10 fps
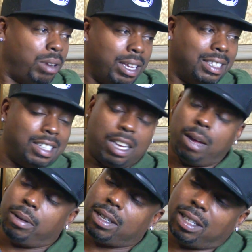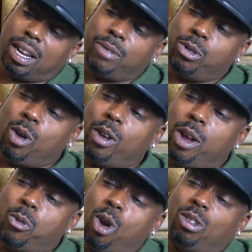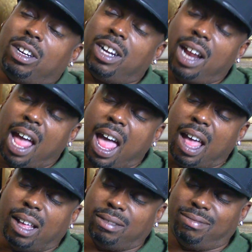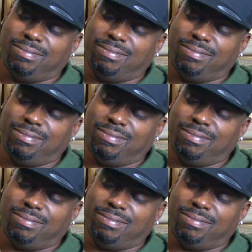Plays the night. We got the nephew over there rolling it out.